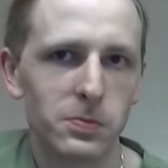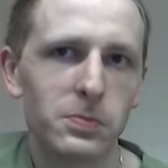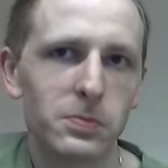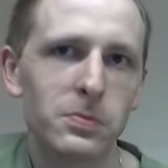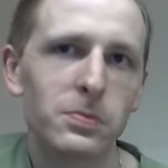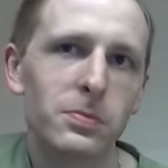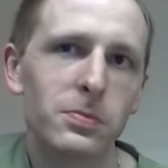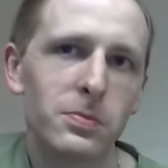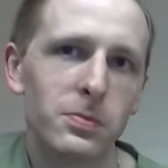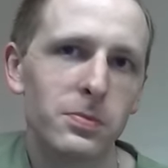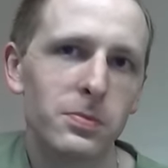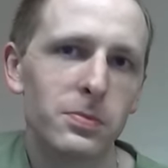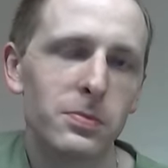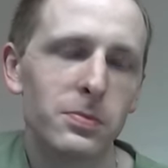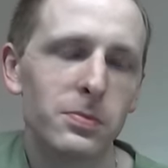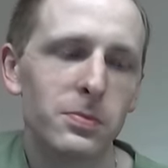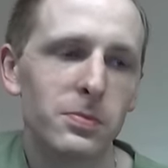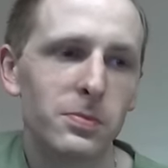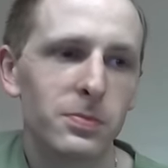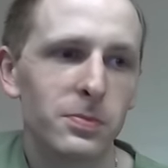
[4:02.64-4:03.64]

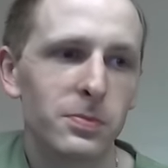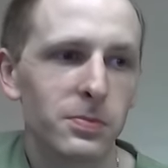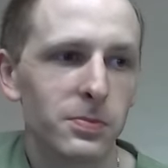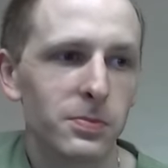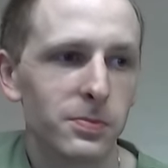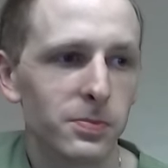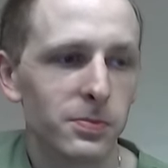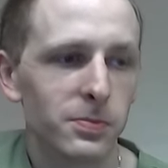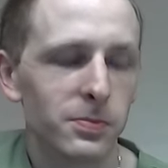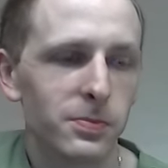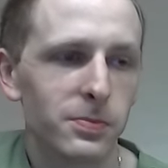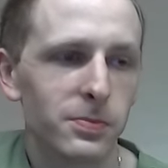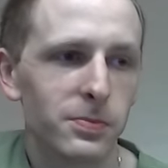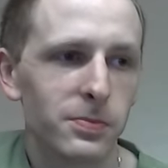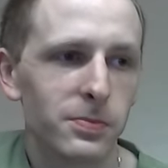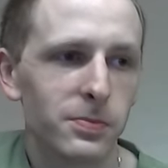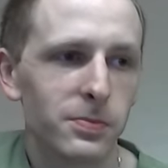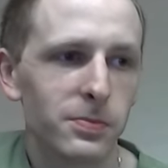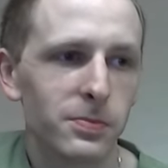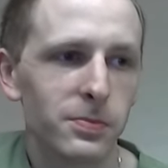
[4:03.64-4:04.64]

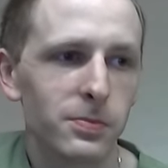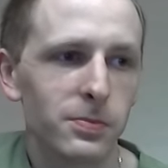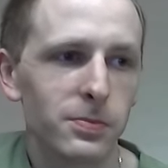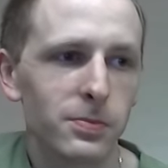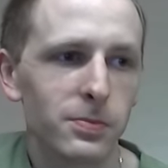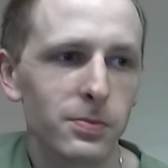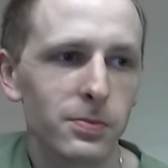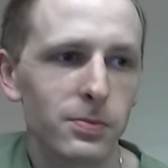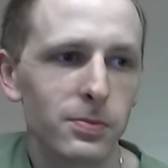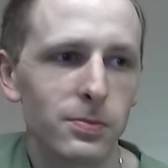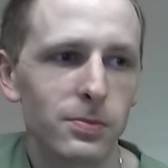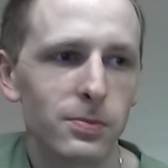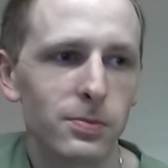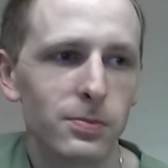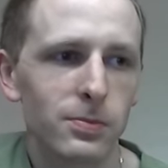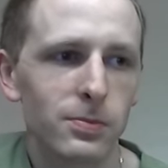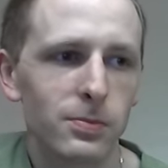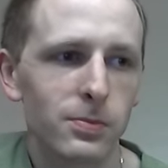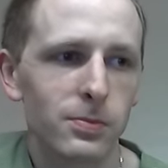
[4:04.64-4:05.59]
(not speaking)